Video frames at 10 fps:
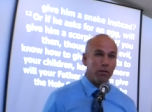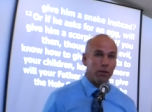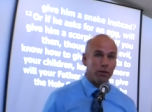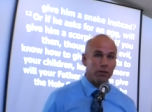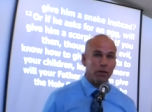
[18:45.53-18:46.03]
of
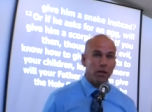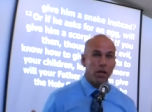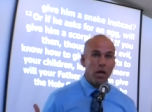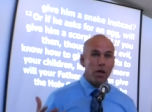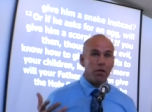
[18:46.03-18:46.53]
us.
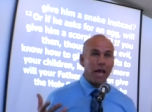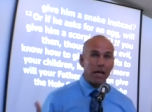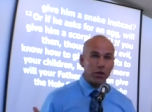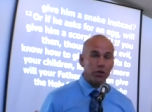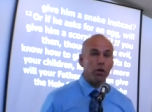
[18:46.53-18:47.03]
That
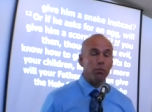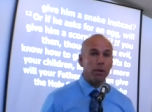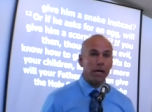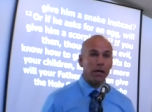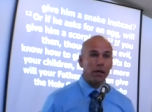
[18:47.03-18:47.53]
should be.
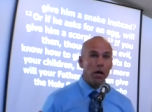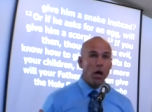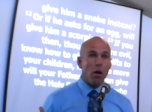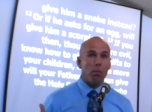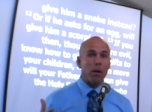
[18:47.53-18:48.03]

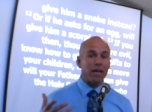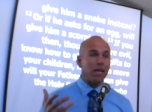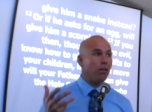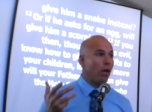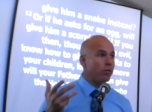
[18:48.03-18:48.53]
But he
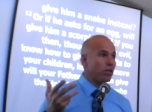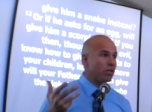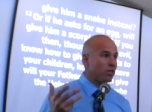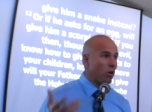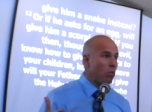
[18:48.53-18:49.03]
loves us
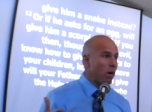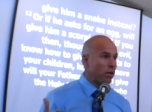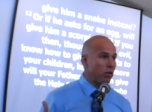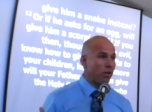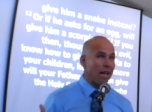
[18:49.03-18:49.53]
so
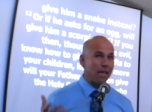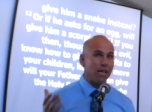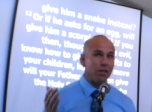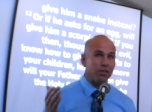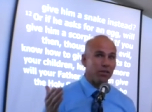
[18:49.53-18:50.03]
much that he
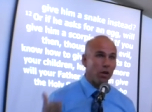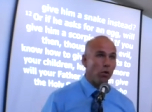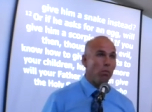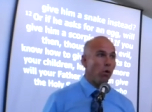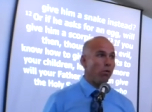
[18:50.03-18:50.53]
is still
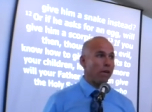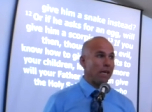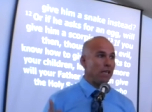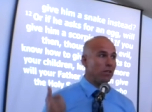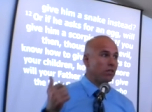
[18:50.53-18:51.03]
moving,
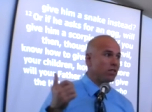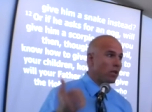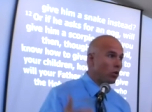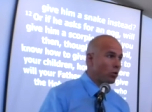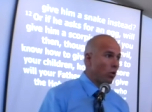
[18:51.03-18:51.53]
he is
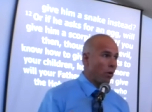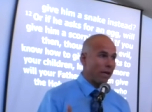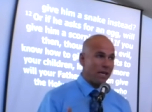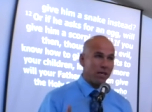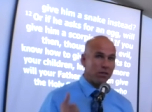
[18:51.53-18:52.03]
still doing,
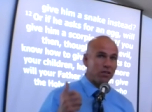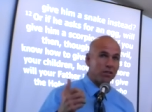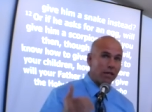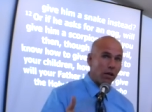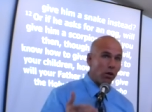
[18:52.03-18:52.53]
he is
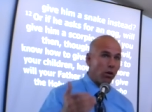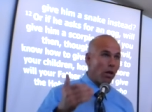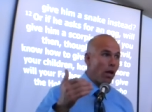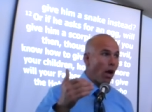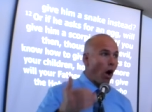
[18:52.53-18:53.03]
still
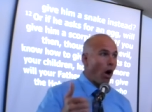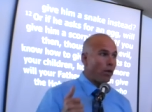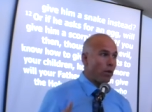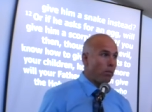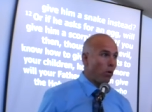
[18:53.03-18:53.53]
on
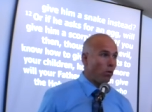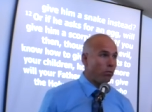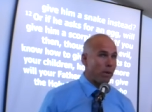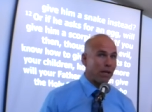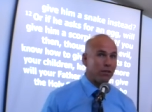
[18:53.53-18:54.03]
the move
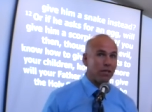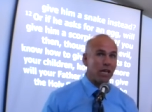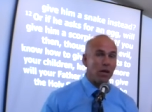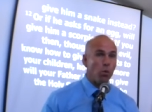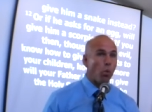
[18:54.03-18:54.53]
because
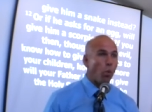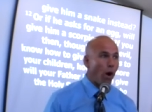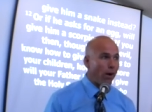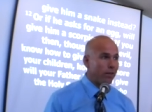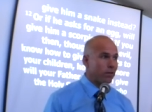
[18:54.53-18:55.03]
he
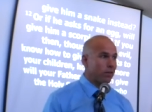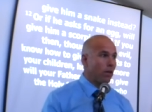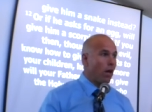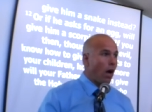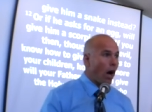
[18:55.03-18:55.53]
wants
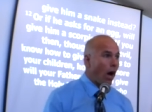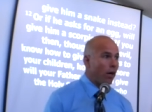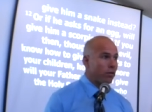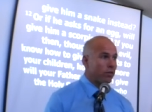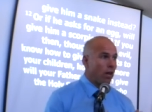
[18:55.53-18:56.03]

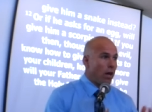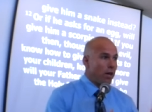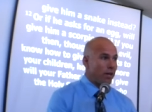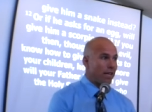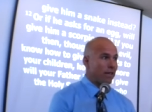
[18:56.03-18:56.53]
us
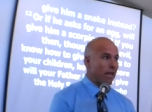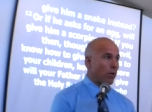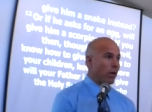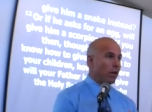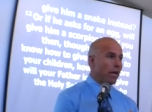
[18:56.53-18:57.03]
to get that
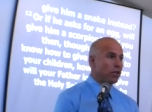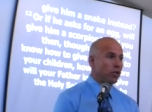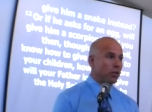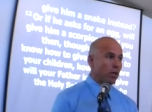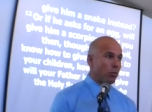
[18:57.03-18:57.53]

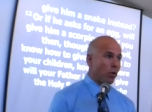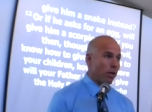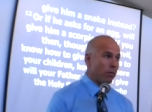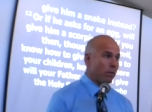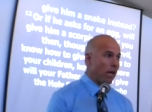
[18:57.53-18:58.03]
relationship with him,
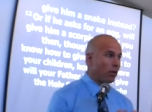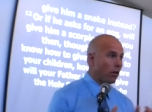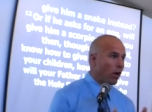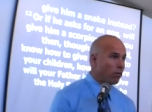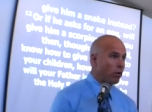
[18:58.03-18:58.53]
that
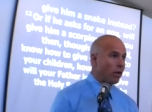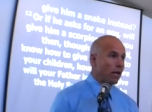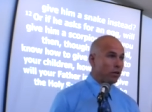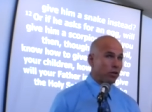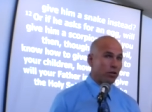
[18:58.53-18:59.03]
love
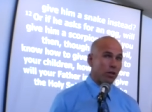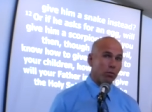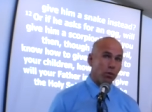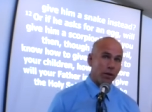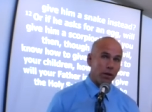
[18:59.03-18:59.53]
relationship
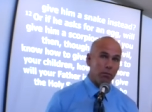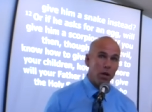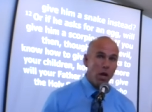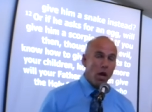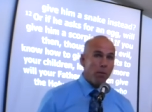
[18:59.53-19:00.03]
with him,
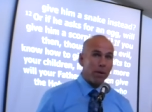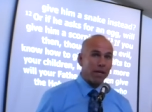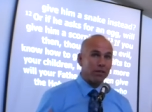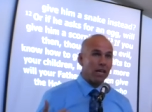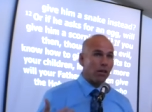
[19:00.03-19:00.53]

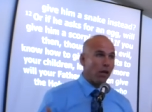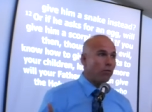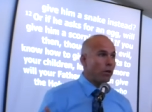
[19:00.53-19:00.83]
because that love